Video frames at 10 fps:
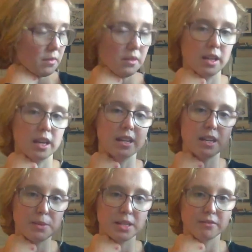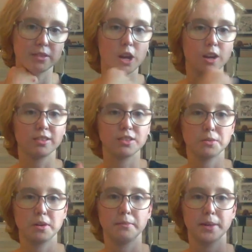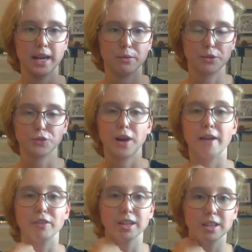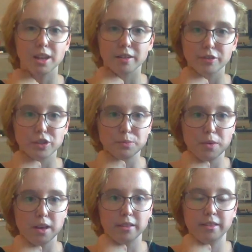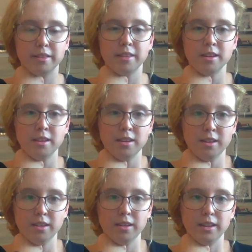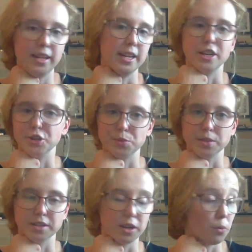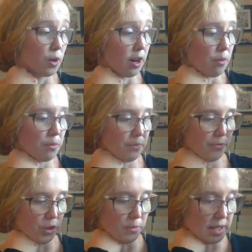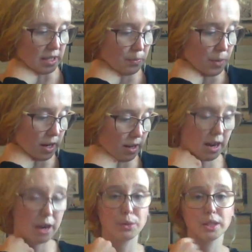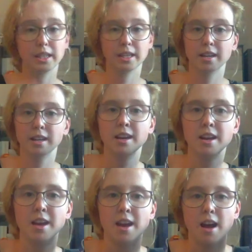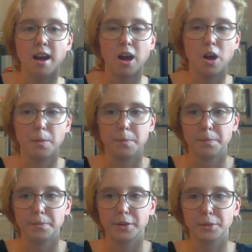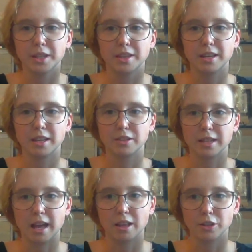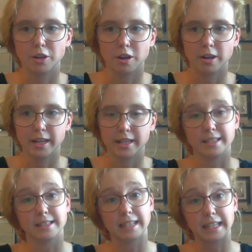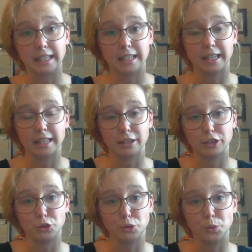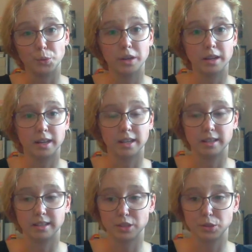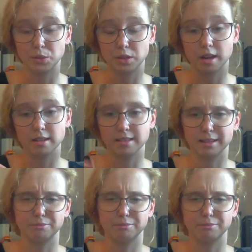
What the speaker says: I did mean to vlog this one, but I was traveling a lot of this month, and it just wasn't going to work out for the best. But I really think Dalinar and his kid and his two sons. I